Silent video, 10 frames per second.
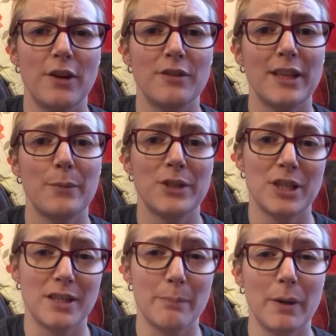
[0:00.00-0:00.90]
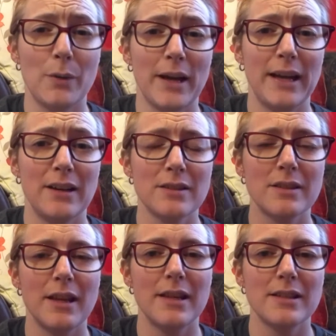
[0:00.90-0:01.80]
over there, which is the
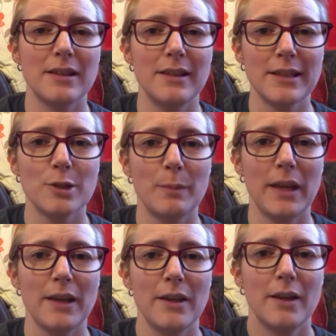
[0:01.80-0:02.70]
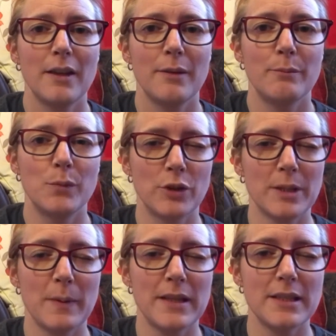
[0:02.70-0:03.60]
Boathouse. It's a little bit more
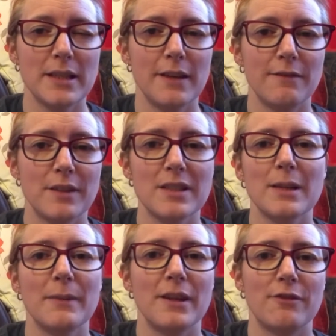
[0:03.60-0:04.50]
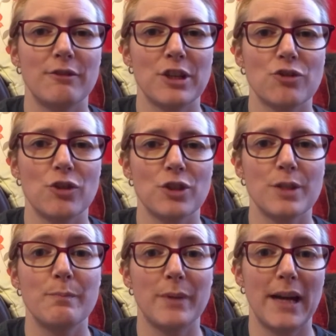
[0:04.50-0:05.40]
expensive than some of the other
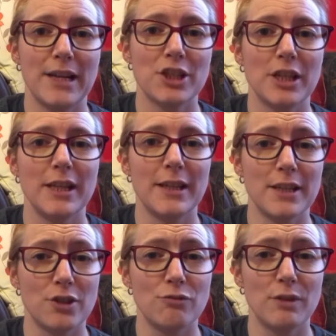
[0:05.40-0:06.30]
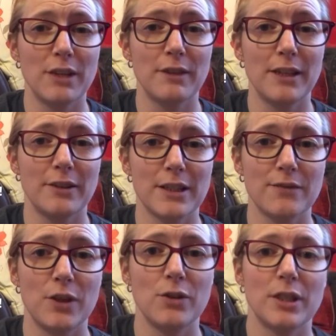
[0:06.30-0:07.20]
restaurants, but actually they do really nice
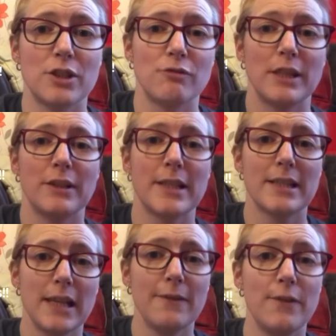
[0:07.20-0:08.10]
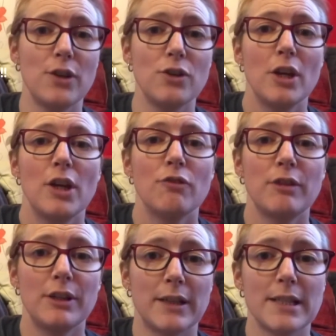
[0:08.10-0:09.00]
food. They do really nice seafood,
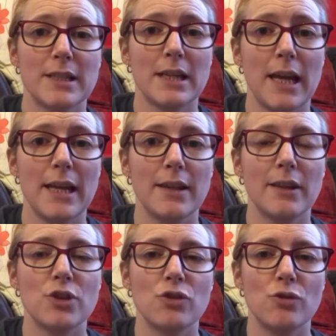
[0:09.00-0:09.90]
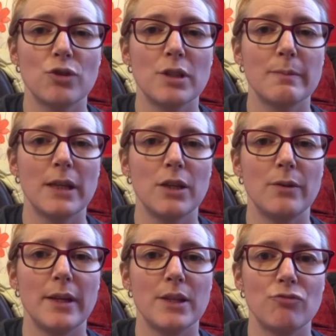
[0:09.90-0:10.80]
really nice steak. Their children's
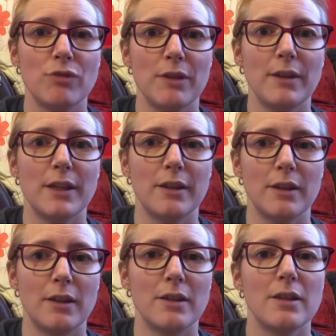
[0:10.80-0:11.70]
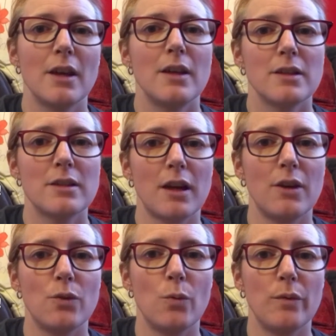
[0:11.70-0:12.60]
menu is really good,
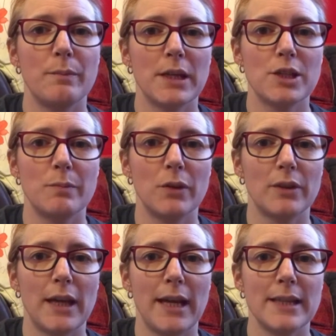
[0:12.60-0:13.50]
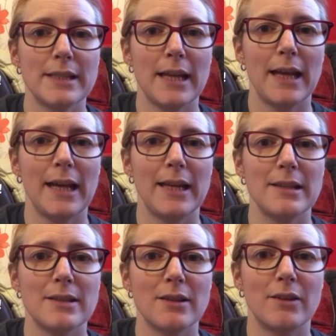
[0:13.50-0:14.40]
so we've managed to book that,
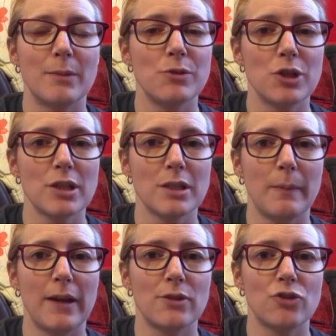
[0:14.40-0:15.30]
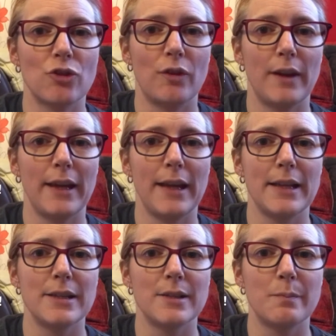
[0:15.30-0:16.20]
and I'm just about to try
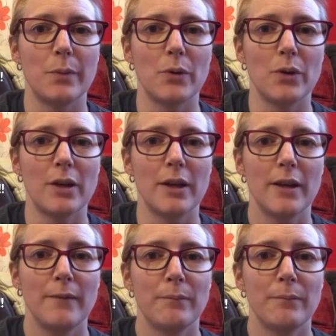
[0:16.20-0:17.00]
and book